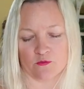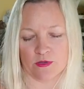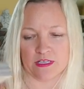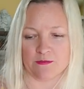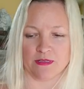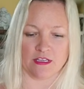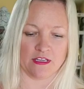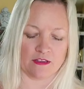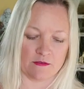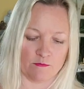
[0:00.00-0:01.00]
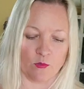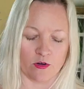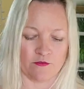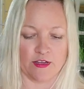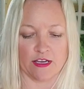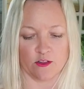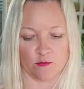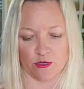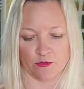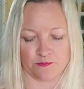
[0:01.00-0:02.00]
really be more
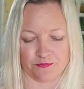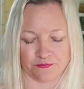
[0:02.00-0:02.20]
available.